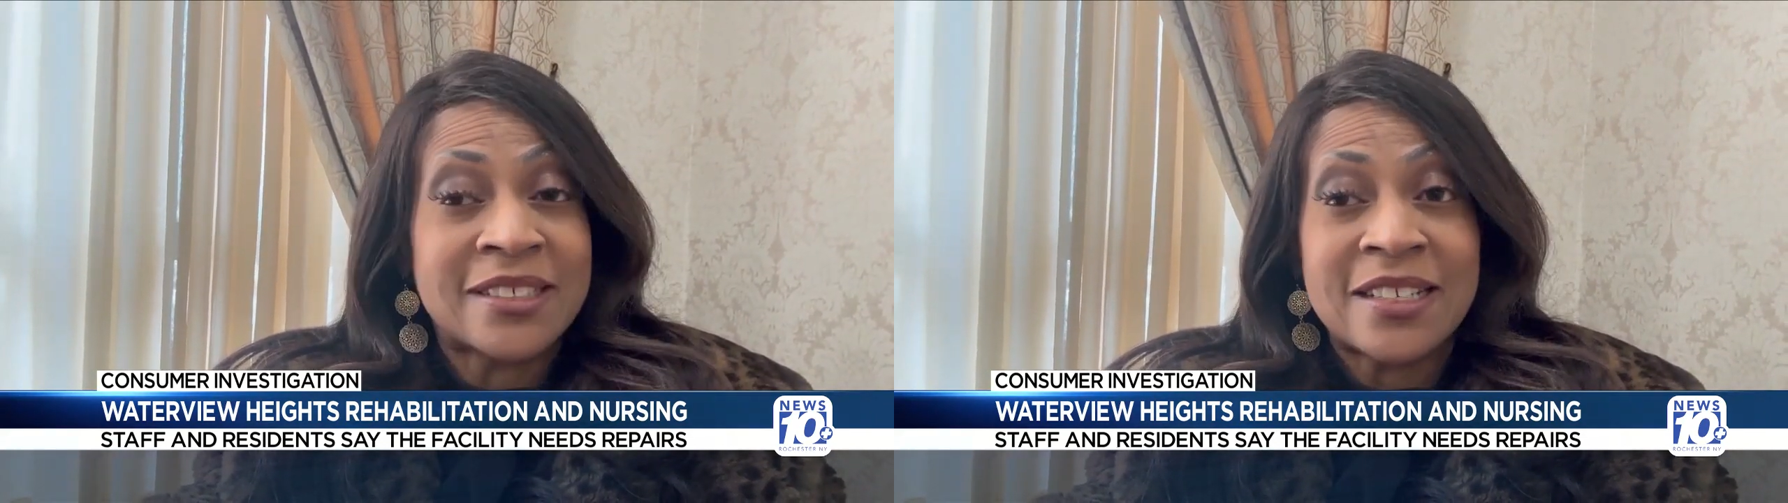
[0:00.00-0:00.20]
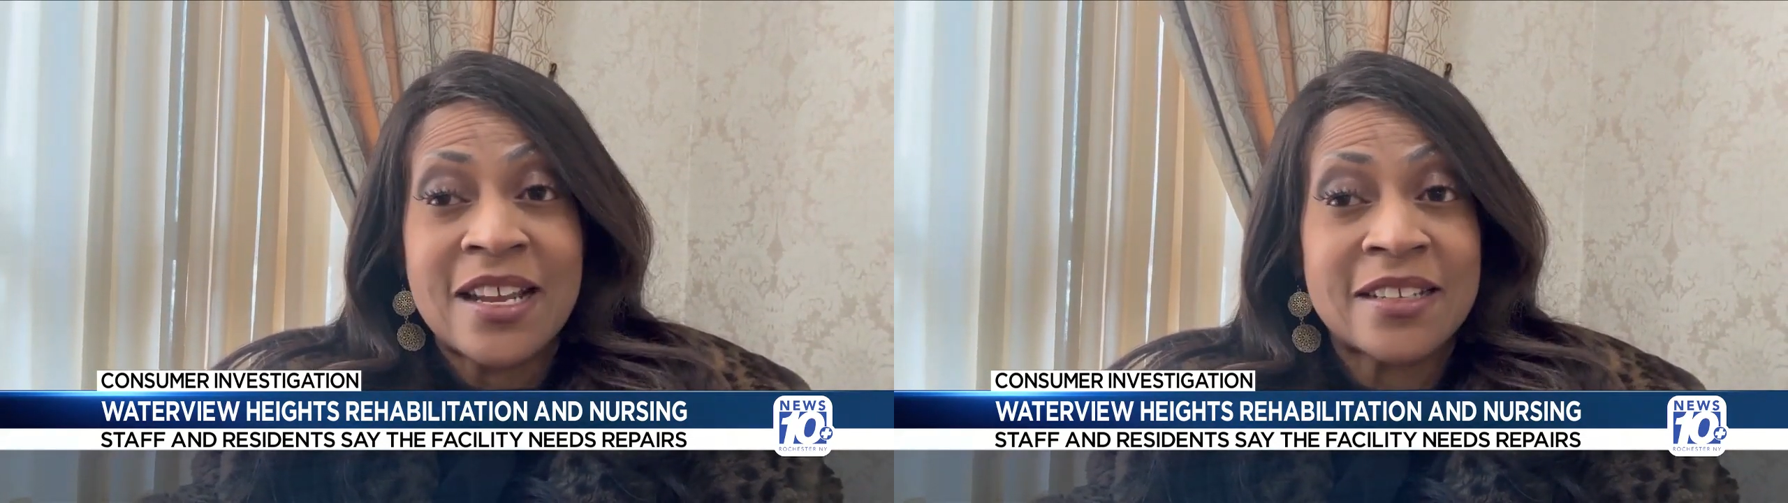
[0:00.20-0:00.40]

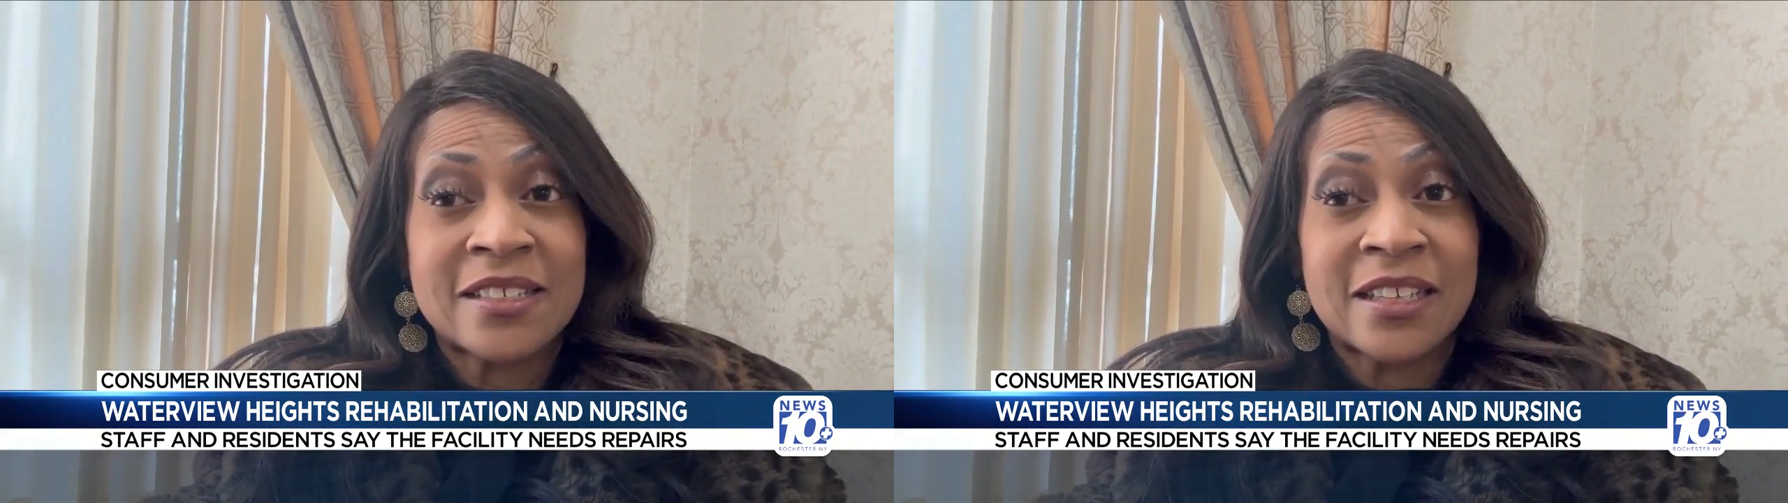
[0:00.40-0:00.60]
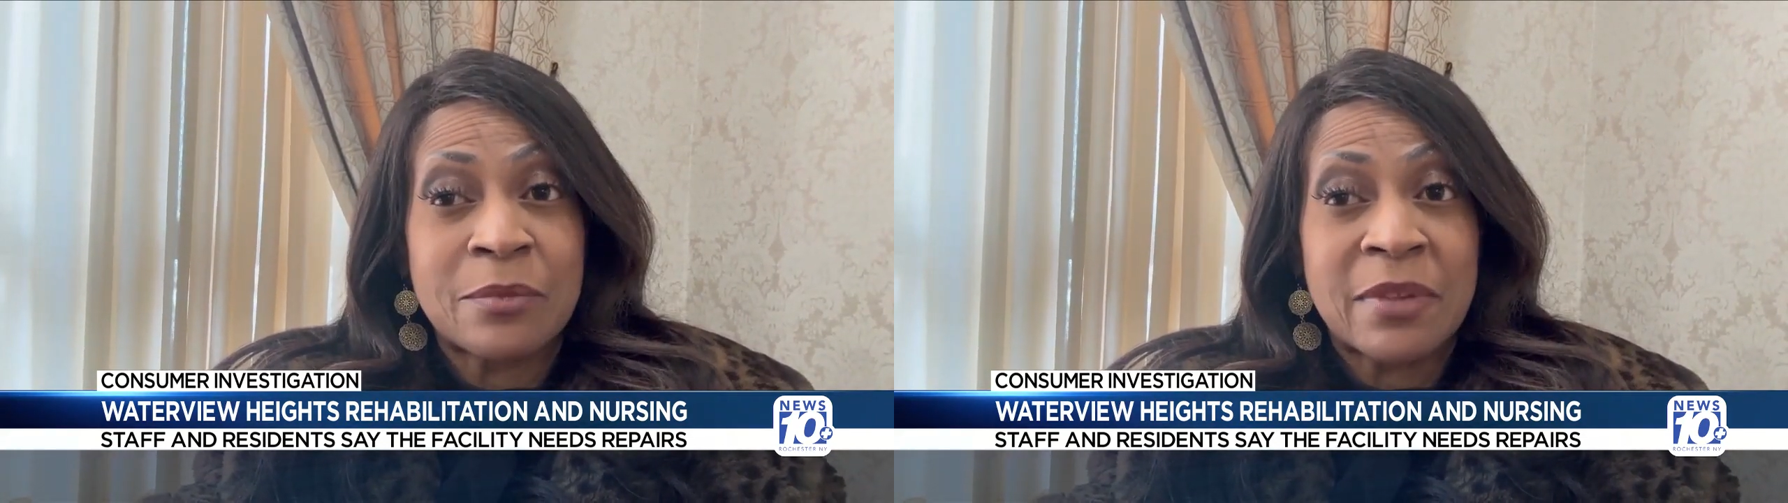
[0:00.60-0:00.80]
not
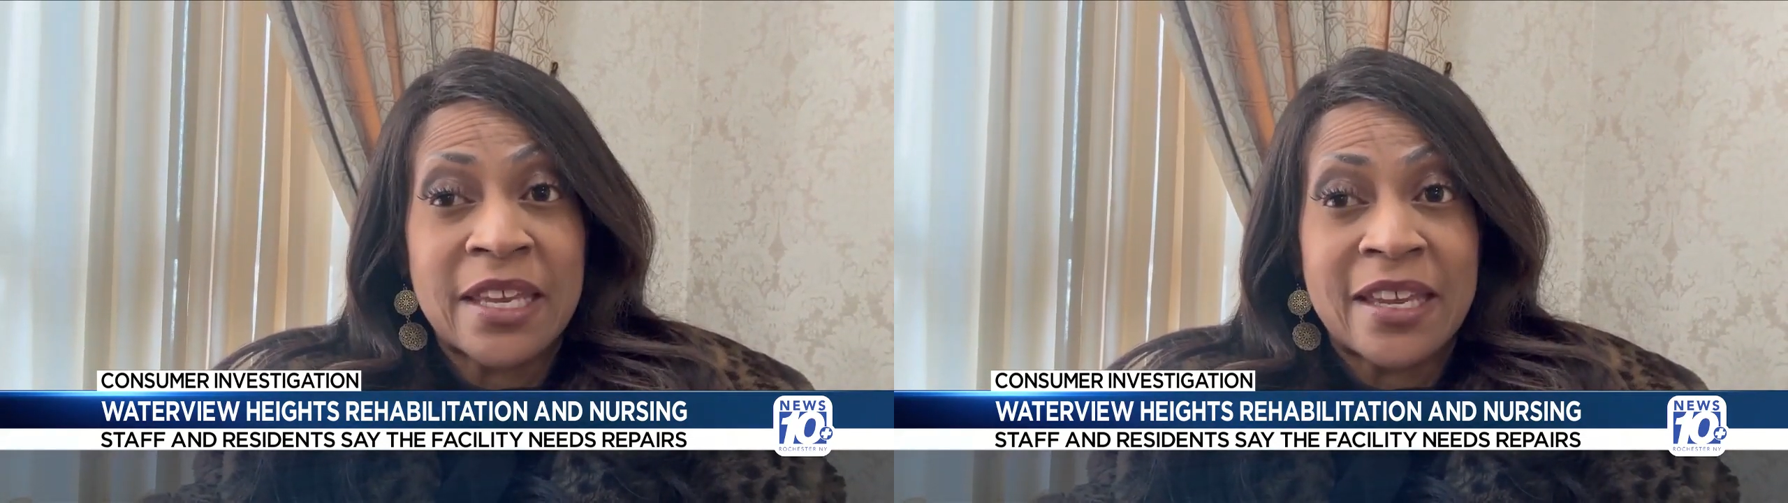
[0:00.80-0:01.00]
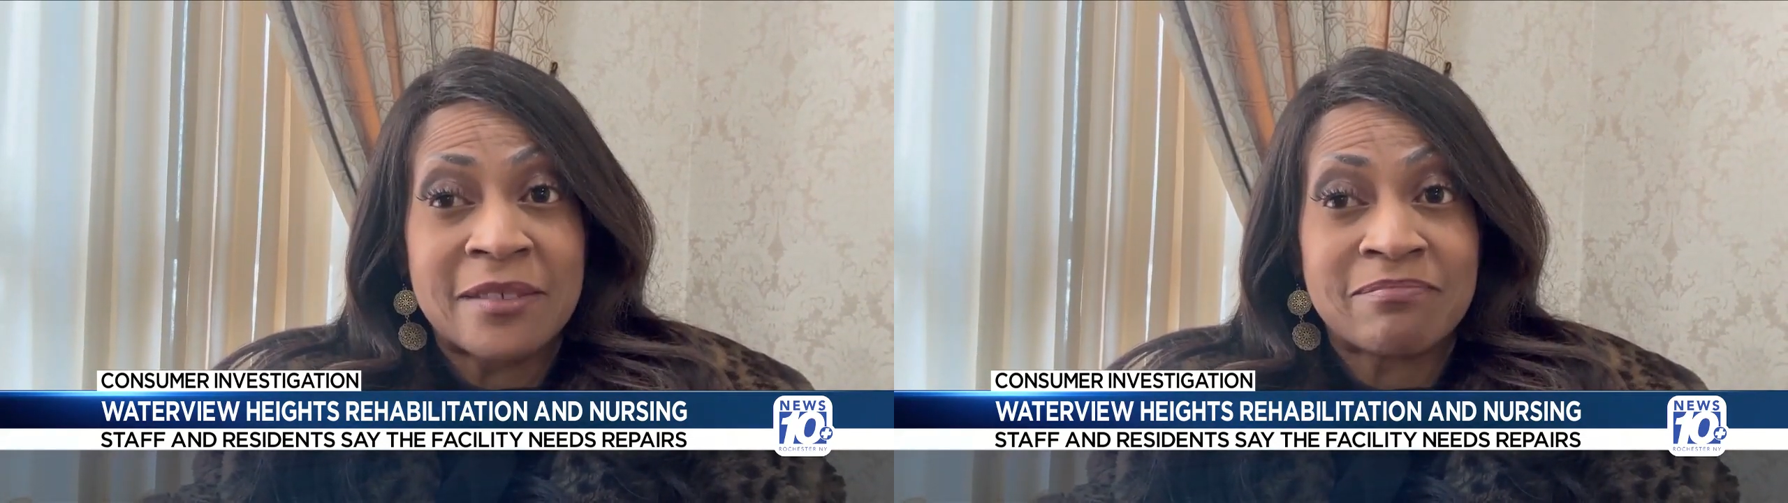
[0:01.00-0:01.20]
to let
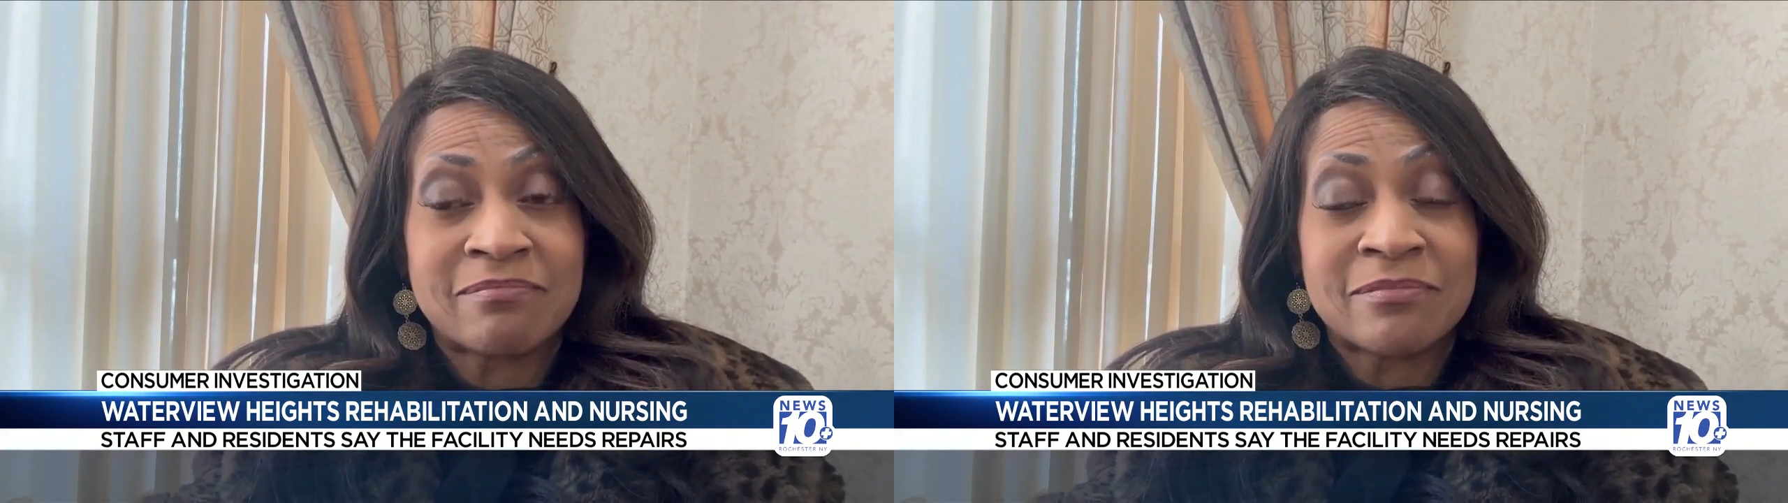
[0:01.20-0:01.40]
me in.